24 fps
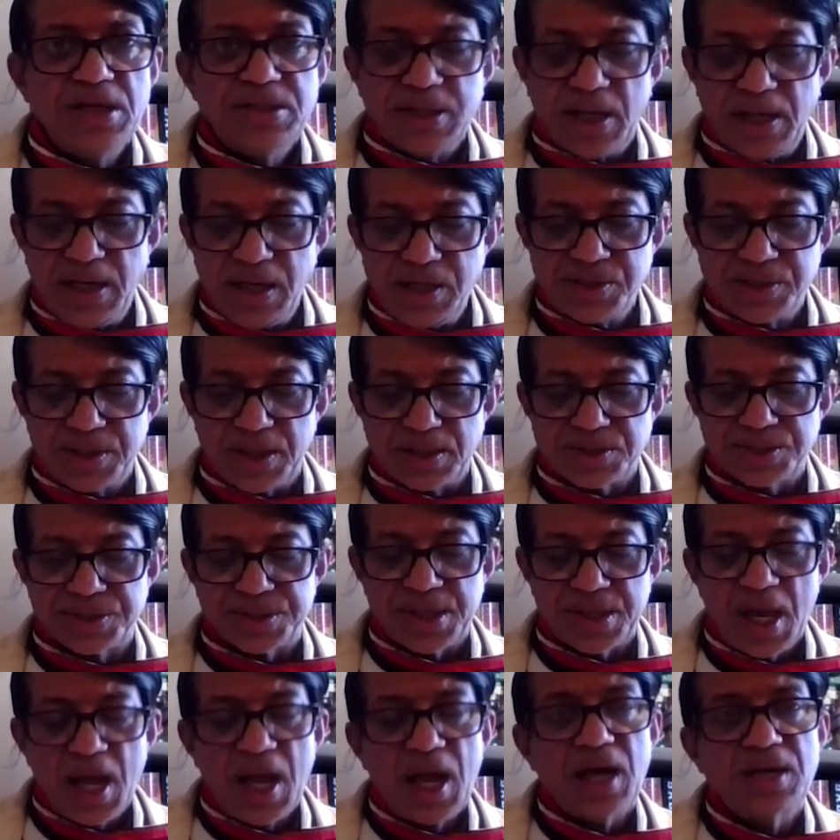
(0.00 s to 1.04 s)

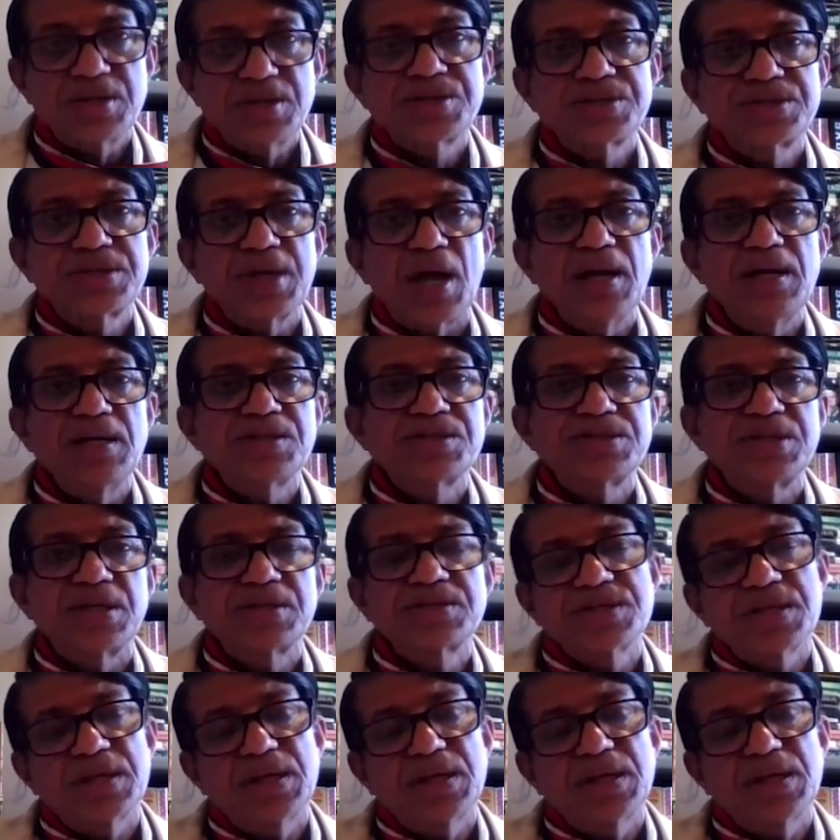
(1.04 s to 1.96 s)
traditions, and stylistic